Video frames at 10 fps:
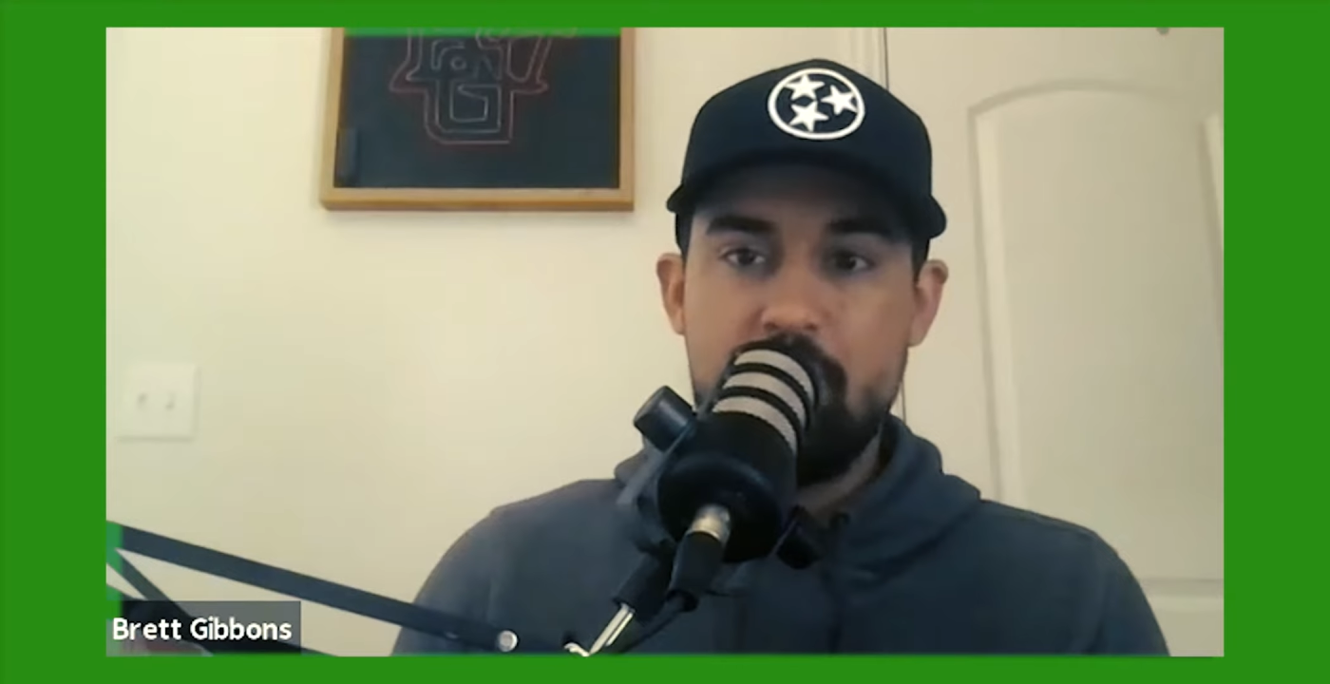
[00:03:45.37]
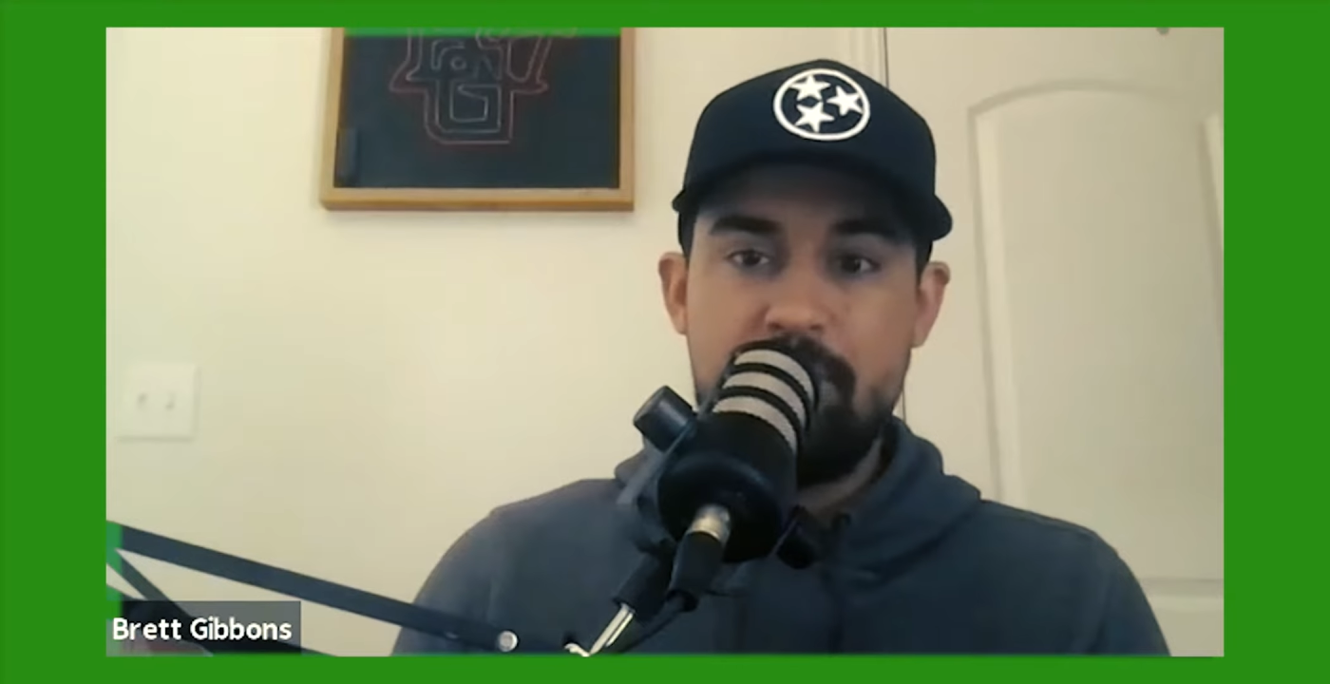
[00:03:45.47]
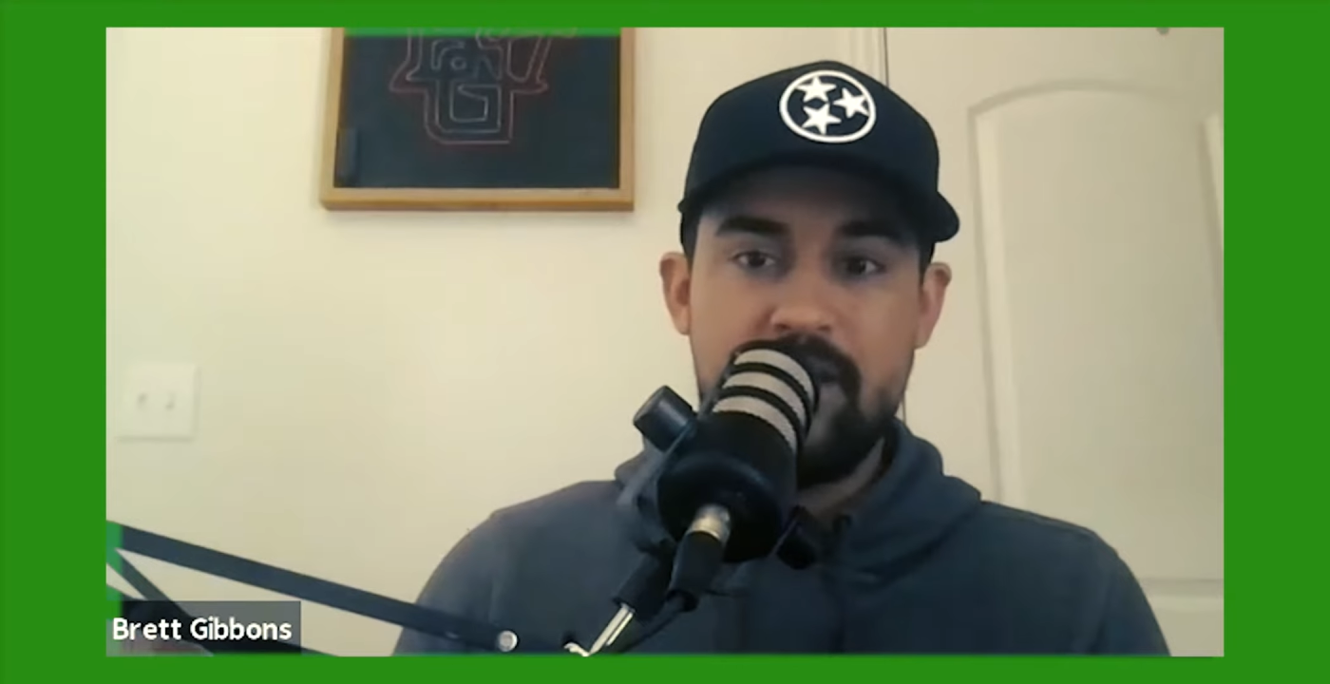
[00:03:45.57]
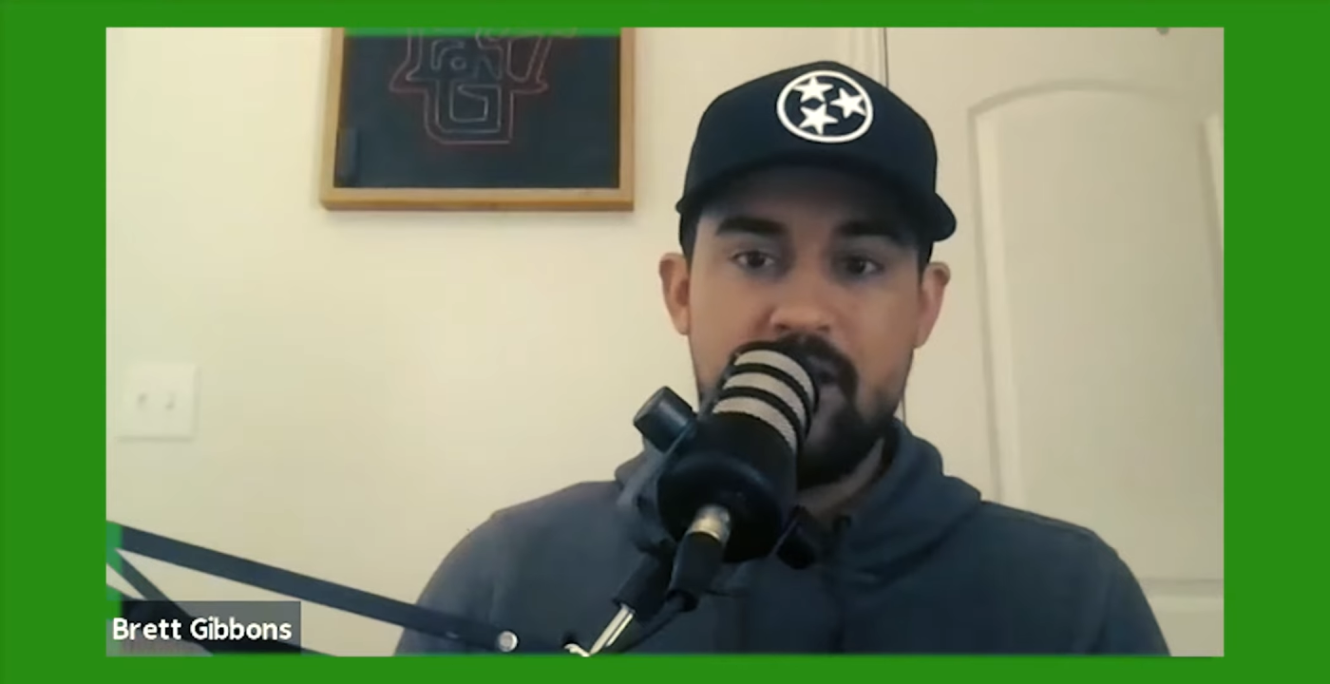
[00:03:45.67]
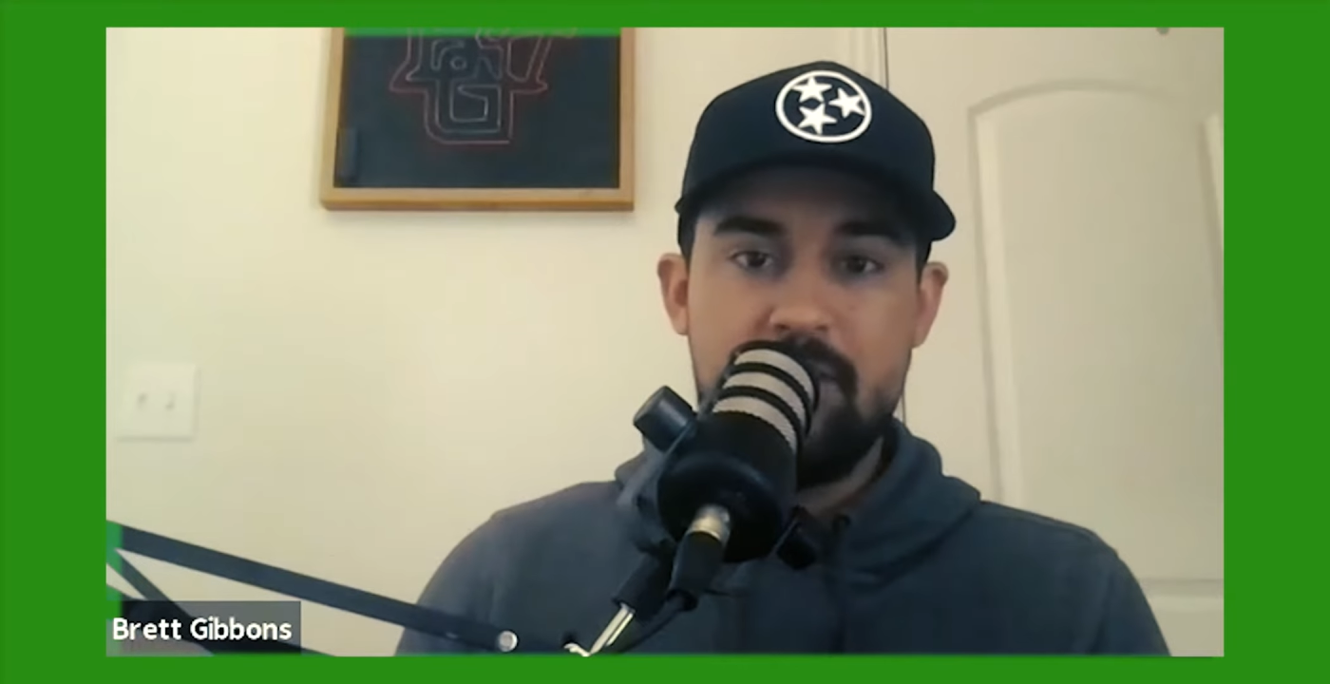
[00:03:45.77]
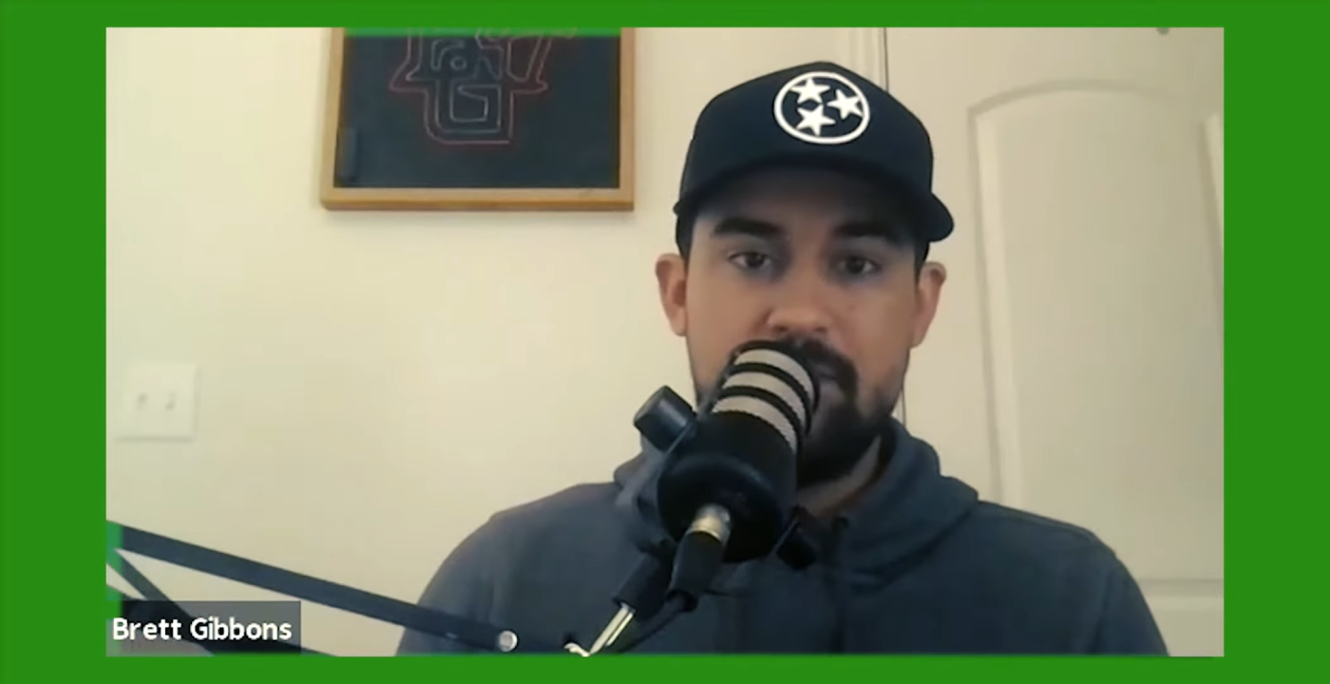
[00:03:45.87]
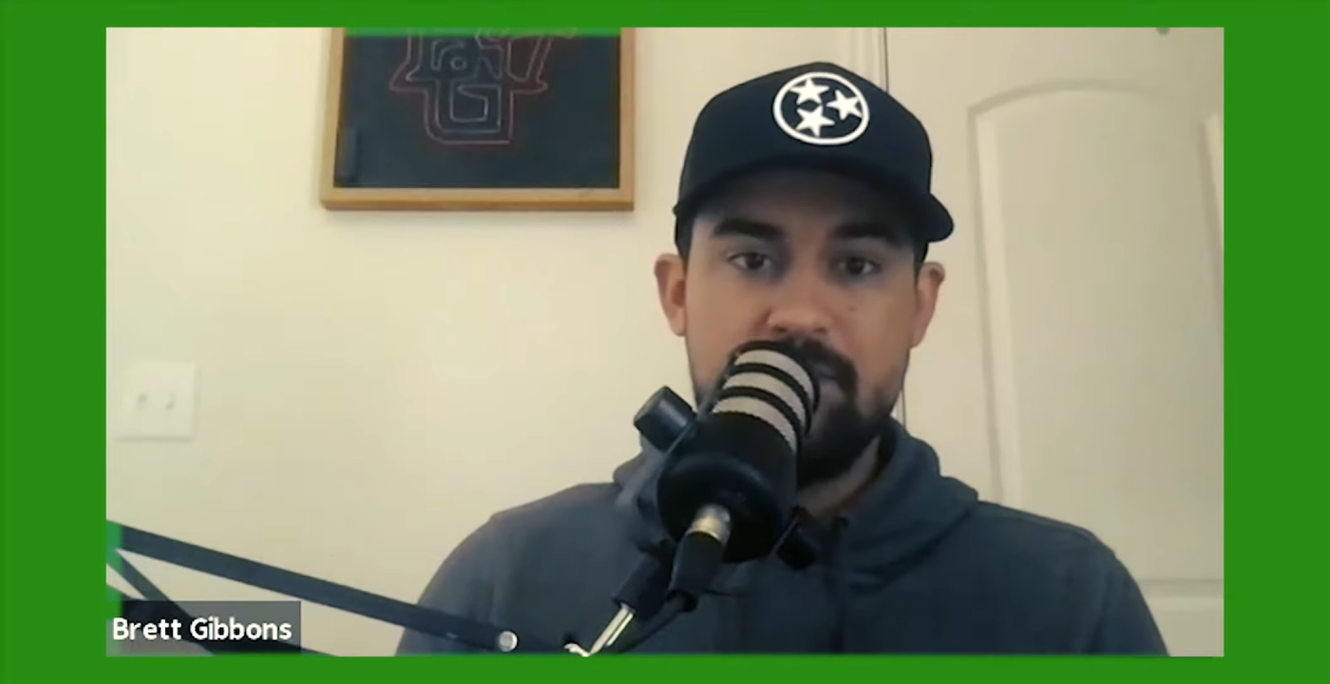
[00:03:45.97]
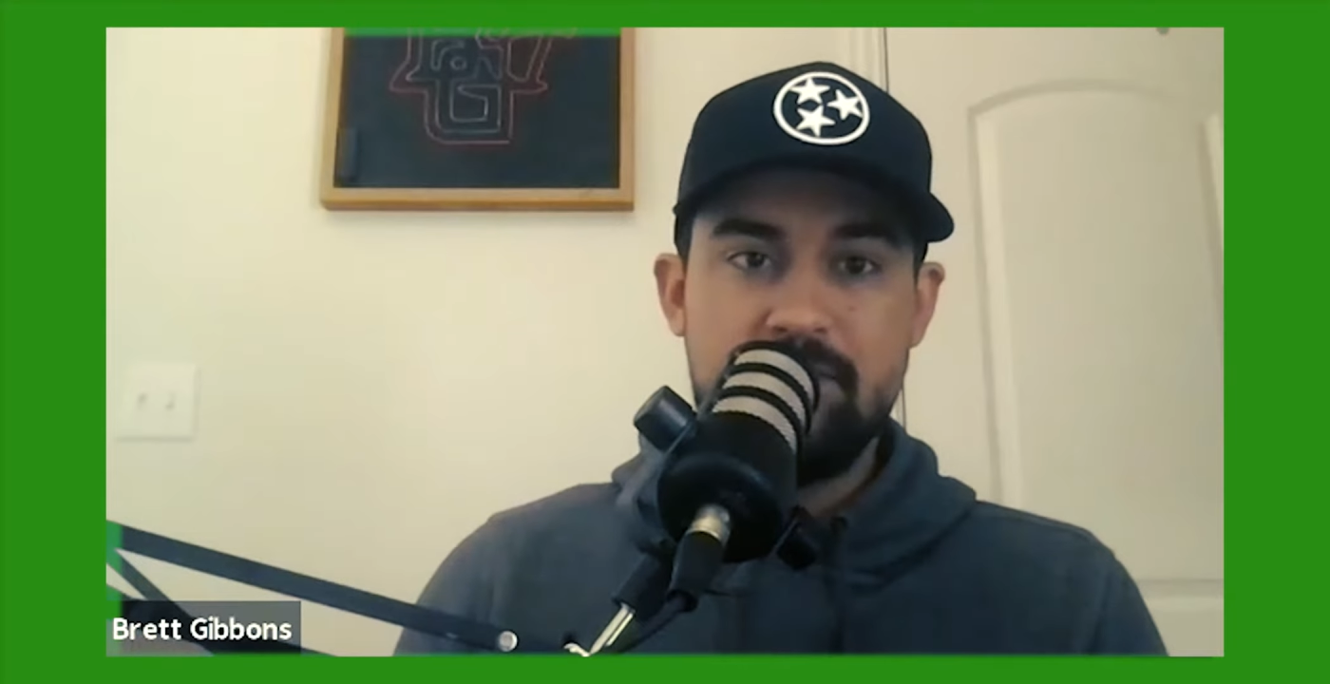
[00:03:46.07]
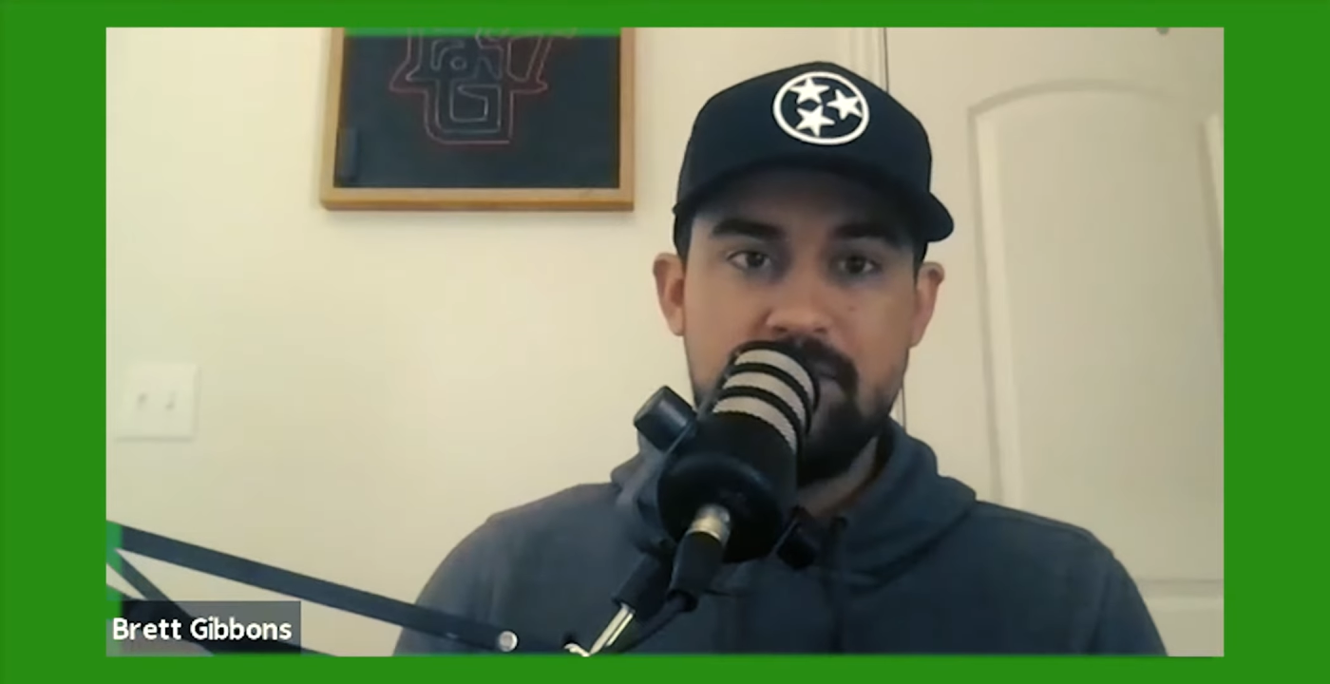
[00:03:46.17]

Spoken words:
pick up